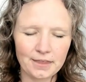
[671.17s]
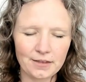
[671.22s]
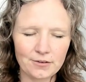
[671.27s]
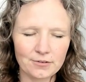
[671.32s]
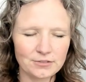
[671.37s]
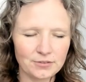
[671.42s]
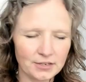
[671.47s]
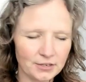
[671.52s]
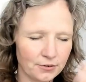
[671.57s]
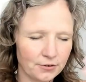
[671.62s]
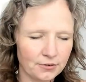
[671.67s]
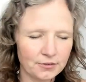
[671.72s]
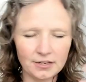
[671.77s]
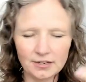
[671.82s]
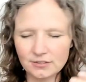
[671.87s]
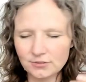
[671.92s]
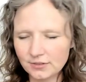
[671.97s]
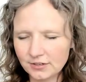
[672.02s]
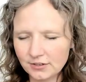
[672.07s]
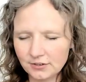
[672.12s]
Do I go there?
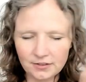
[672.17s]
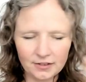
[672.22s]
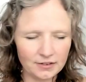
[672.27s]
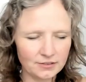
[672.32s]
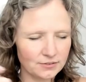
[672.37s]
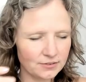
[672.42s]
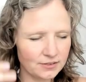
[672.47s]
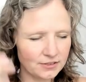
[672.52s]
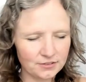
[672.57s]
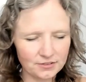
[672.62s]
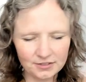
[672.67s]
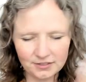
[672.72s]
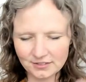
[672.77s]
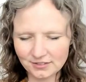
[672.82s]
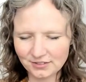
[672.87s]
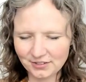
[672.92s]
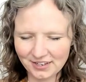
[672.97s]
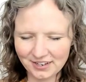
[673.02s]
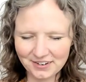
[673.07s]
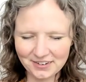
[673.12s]
Do I go there? Do I
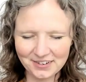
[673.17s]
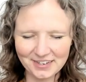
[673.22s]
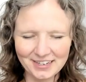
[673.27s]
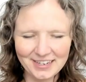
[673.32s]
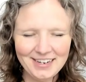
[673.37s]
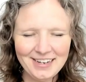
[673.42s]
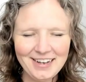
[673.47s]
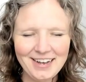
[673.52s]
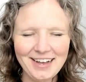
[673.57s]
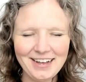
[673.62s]
go there?